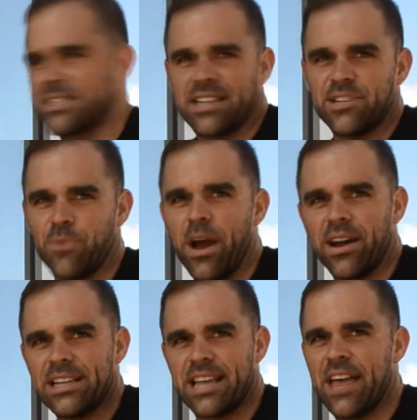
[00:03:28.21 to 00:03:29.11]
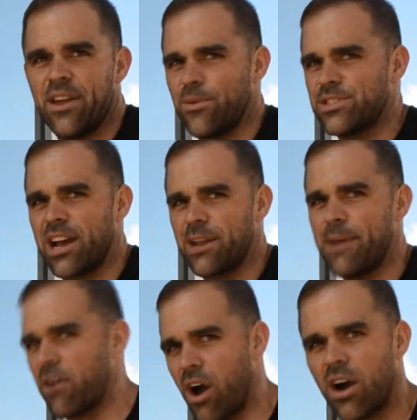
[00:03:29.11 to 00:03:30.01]
It's because we all get together and we're talking
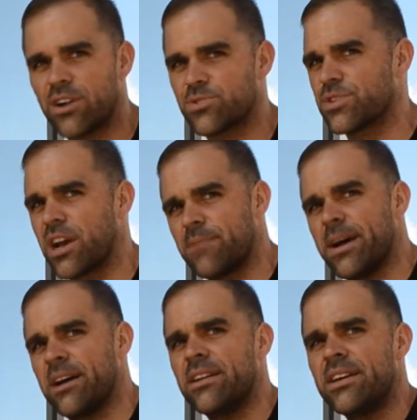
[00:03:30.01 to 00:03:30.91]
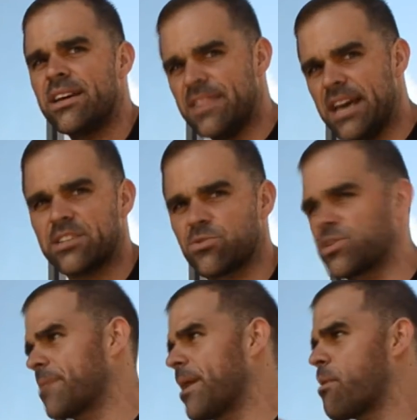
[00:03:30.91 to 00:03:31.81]
about cars, we're talking about this, we're
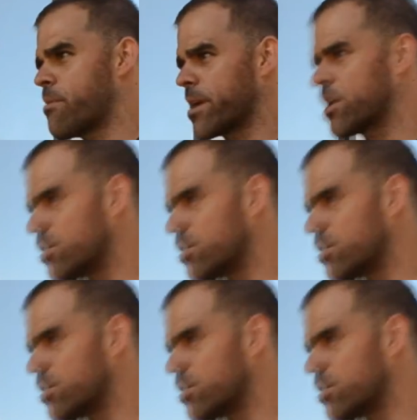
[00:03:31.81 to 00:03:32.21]
talking about when we're gonna